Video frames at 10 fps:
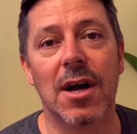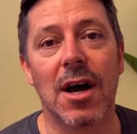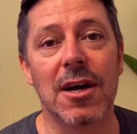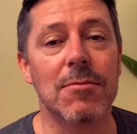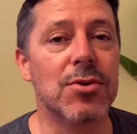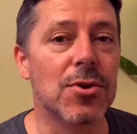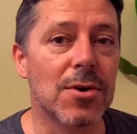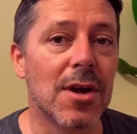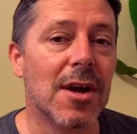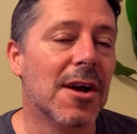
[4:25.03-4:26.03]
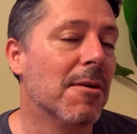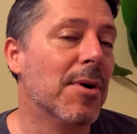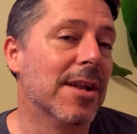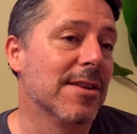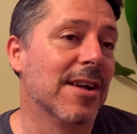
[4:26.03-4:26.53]
computer,
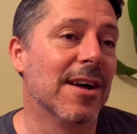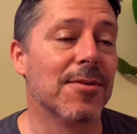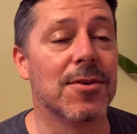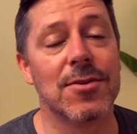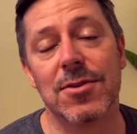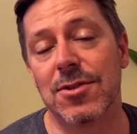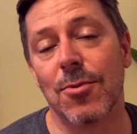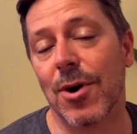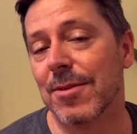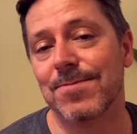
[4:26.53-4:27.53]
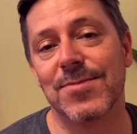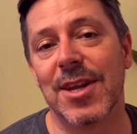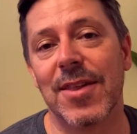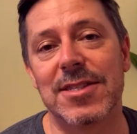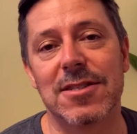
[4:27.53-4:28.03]
but so what? You know,
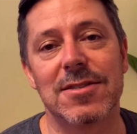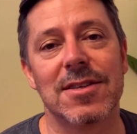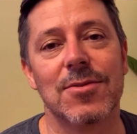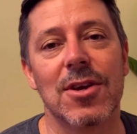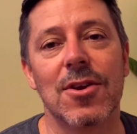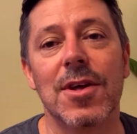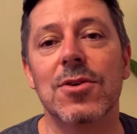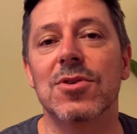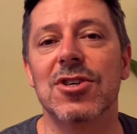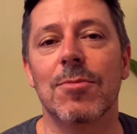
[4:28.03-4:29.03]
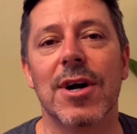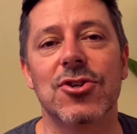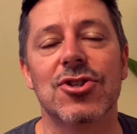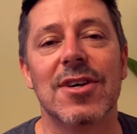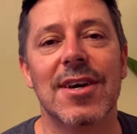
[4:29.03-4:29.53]
you can only do so much.